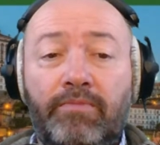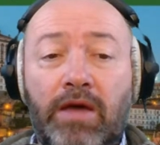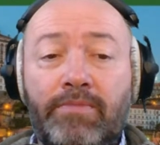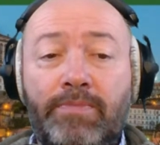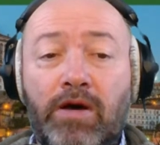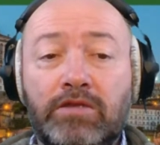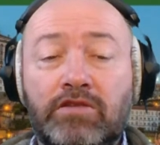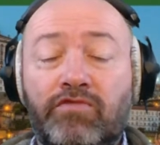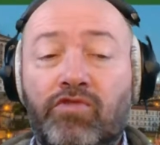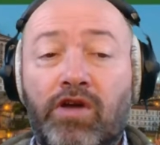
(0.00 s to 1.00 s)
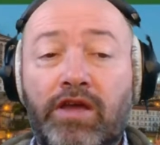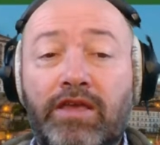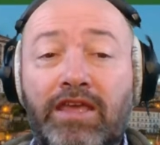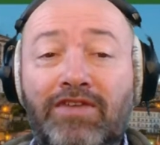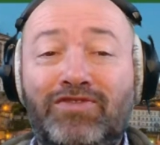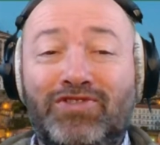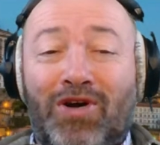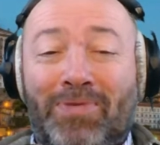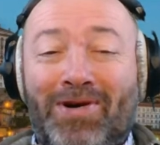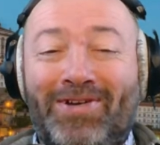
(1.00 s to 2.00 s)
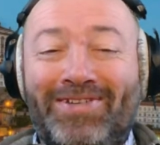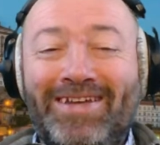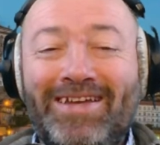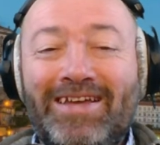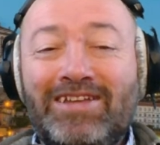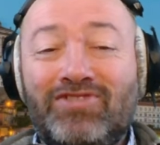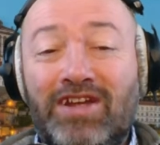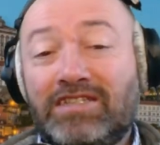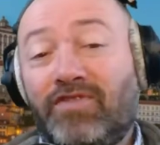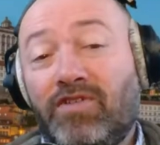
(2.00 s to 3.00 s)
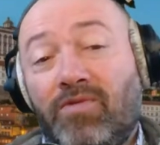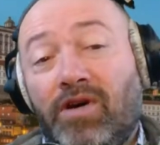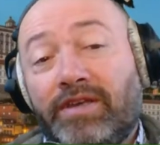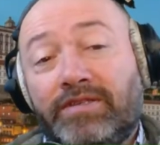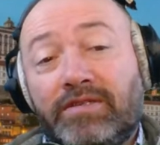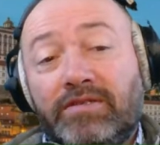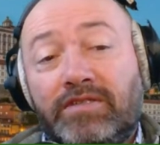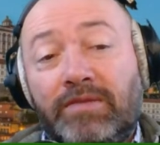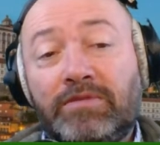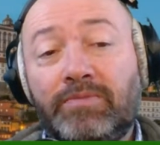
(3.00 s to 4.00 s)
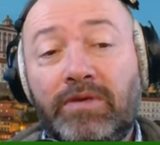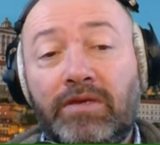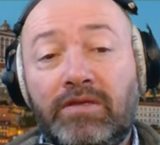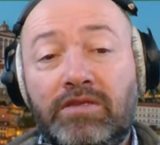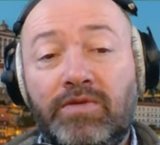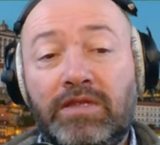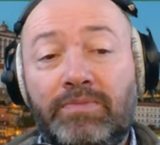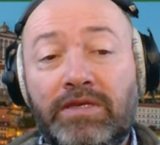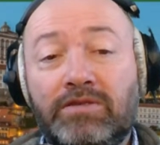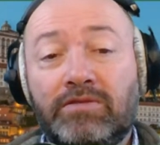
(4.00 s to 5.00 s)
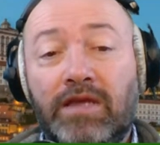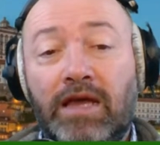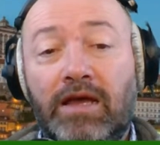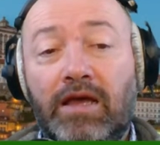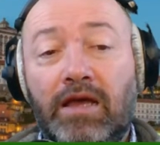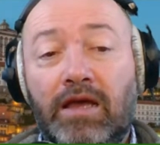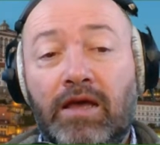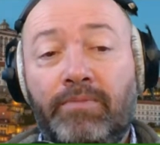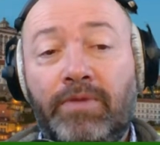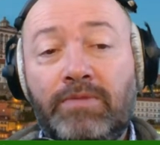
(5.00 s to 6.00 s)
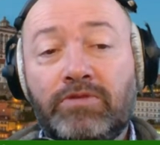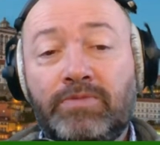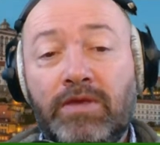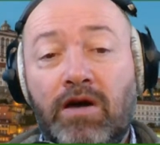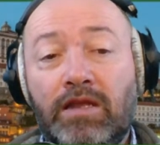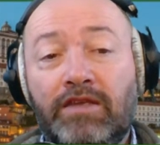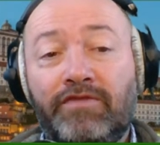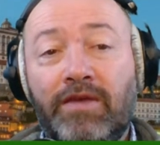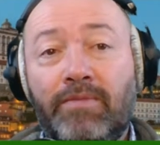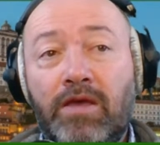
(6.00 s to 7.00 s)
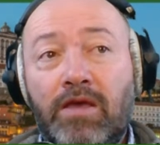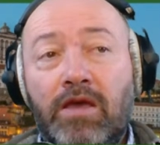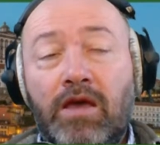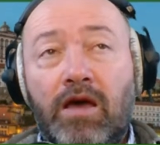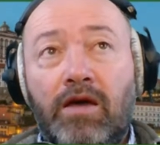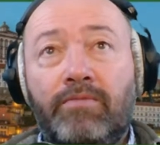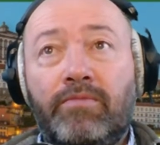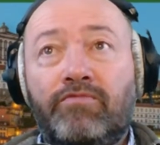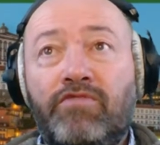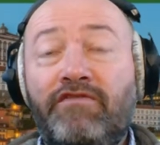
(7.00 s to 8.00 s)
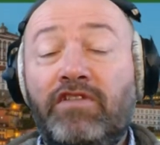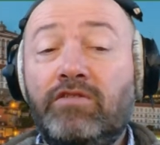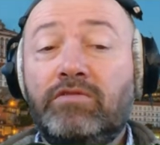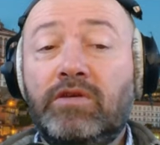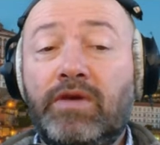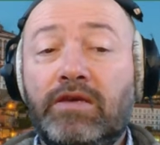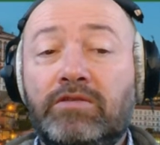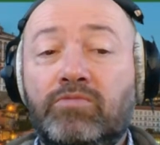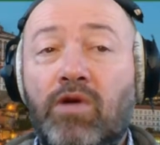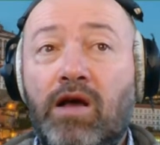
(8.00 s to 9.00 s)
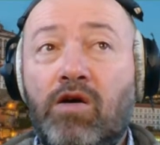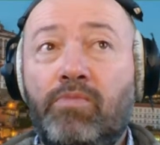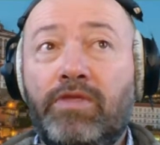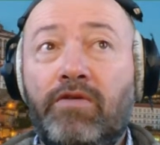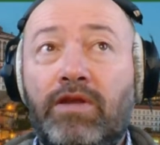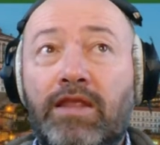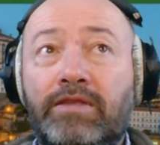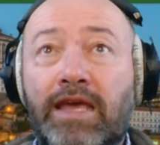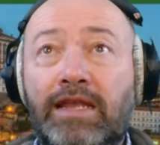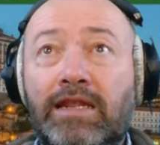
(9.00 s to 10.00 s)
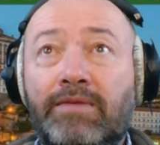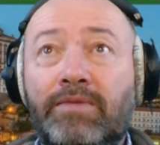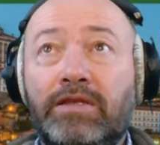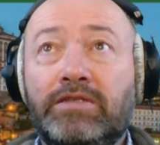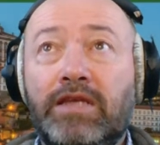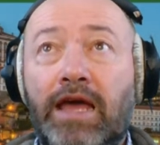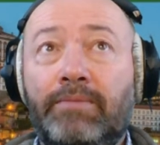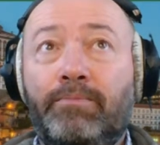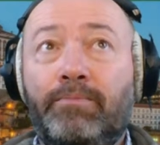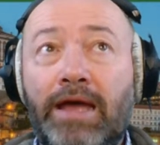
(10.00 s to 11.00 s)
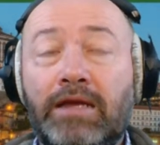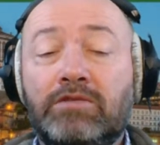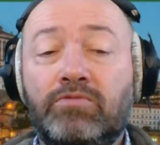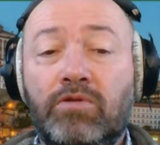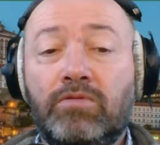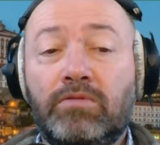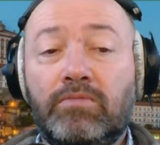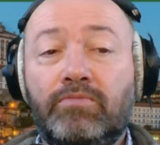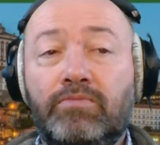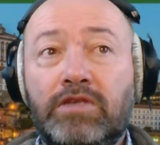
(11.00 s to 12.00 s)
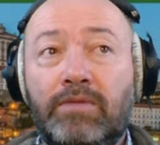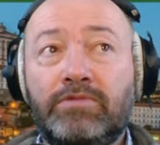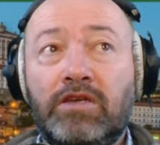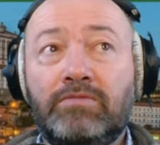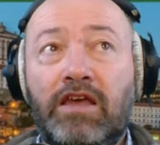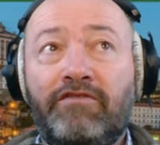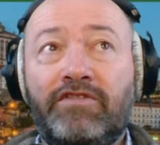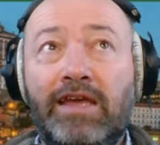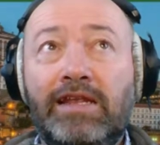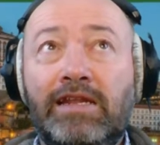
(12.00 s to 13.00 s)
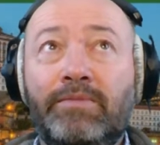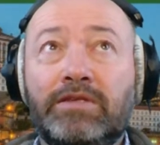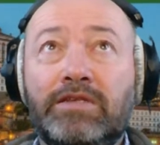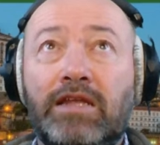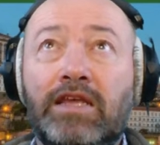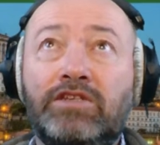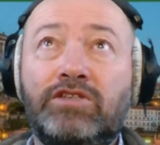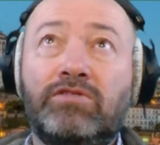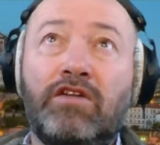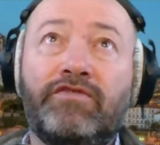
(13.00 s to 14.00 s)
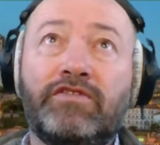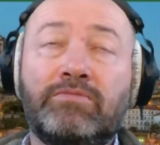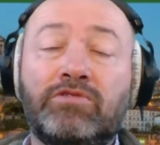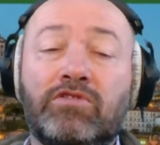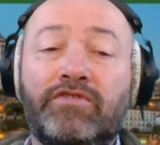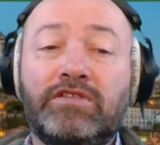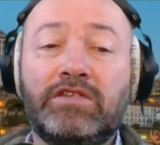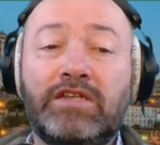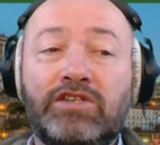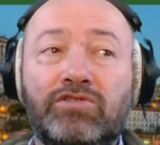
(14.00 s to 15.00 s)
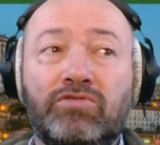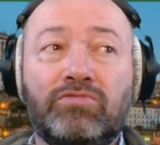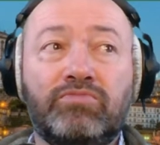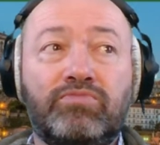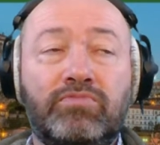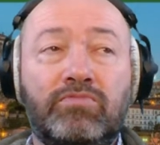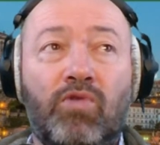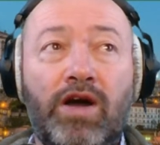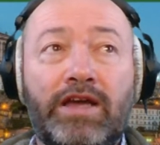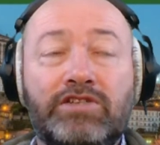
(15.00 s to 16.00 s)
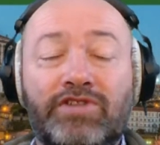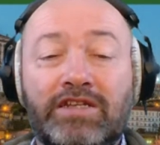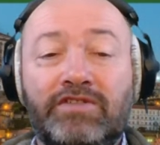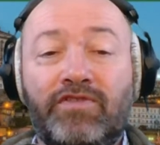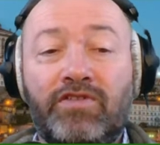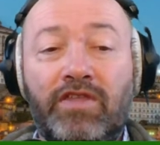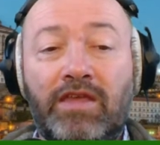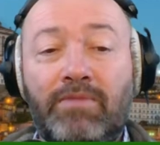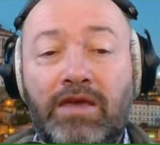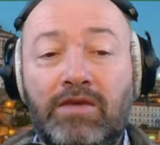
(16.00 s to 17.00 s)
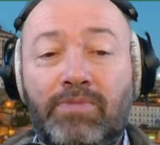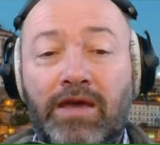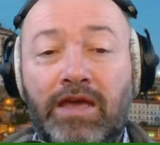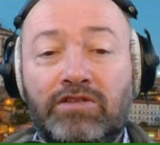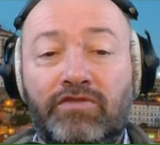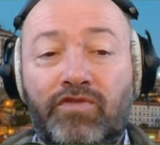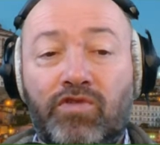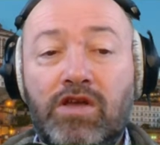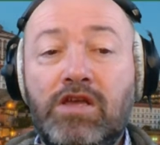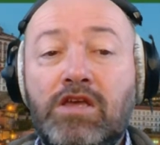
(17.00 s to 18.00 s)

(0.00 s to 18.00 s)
am a part of or I eavesdrop on, TransferWise seem to be doing the biz on that. People speak highly of them. Revolut do it as well, but there are daily limits, and banks will sometimes have daily limits unless you go for some sort of international wire transfer that they make you pay extra for.